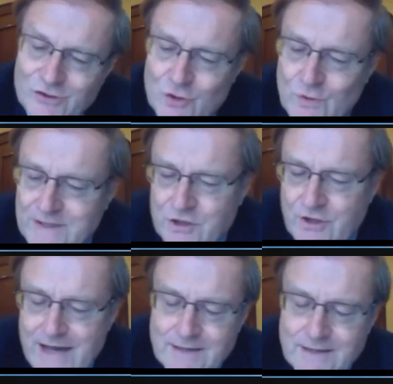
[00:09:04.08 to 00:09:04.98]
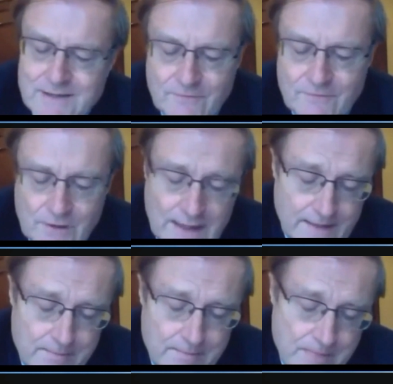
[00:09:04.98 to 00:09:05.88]
do interact, if you
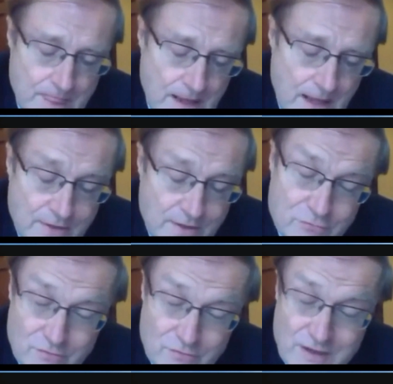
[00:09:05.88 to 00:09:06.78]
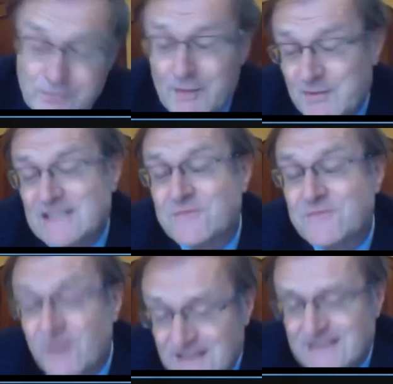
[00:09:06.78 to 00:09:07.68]
like. The real problem is it's
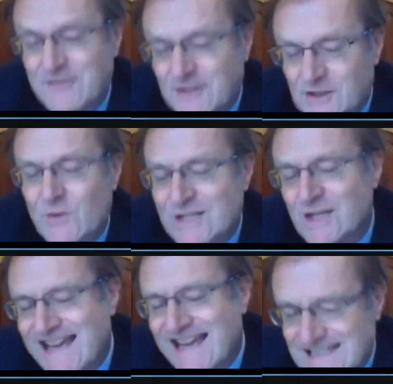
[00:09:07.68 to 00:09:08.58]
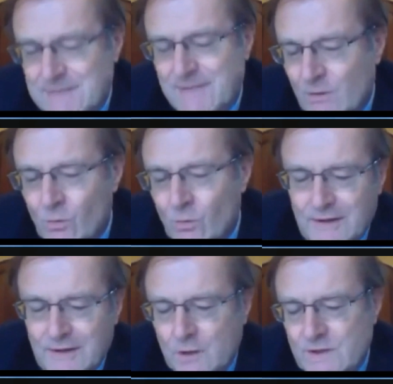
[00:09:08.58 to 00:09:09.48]
very difficult to actually estimate what
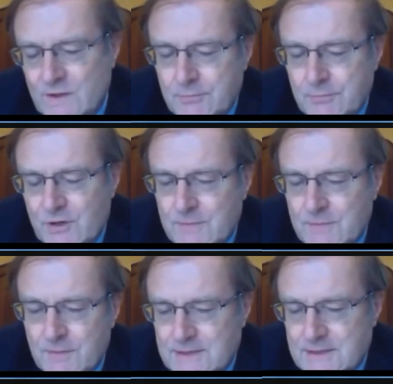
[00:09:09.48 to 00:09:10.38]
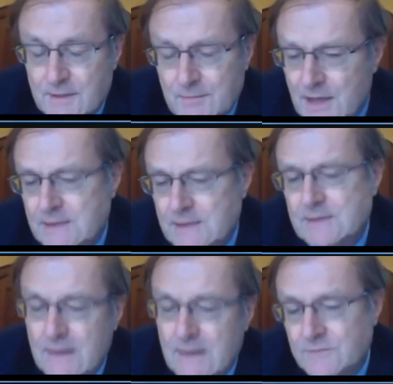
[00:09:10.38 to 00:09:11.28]
the liquidity premium is in the market
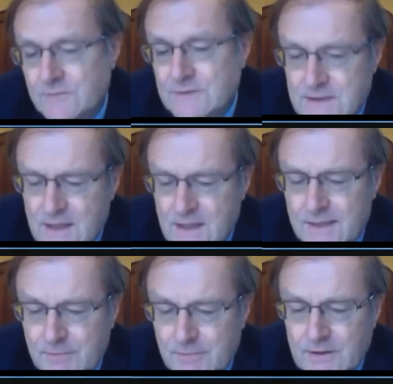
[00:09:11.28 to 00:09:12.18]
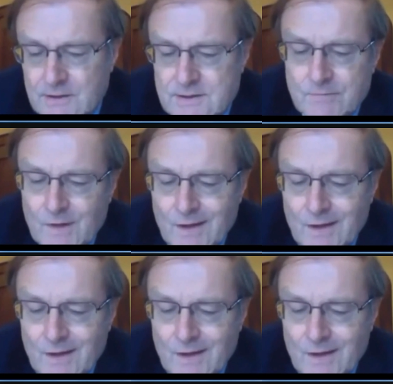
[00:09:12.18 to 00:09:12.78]
at any given time, because